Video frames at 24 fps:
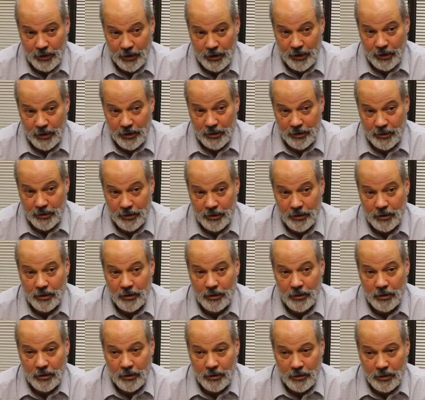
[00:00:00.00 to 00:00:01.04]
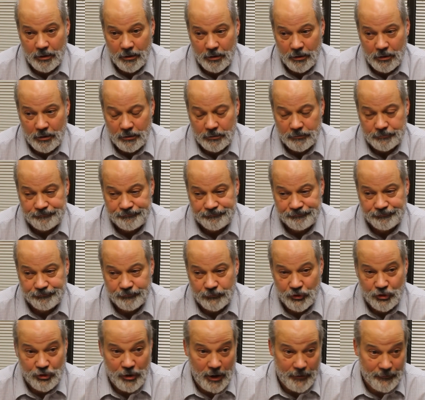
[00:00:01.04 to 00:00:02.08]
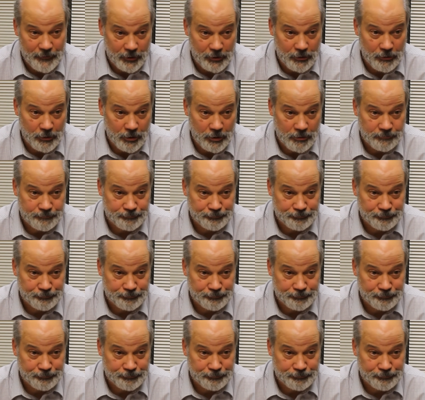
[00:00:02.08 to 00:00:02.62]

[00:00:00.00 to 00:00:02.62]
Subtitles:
in traffic court,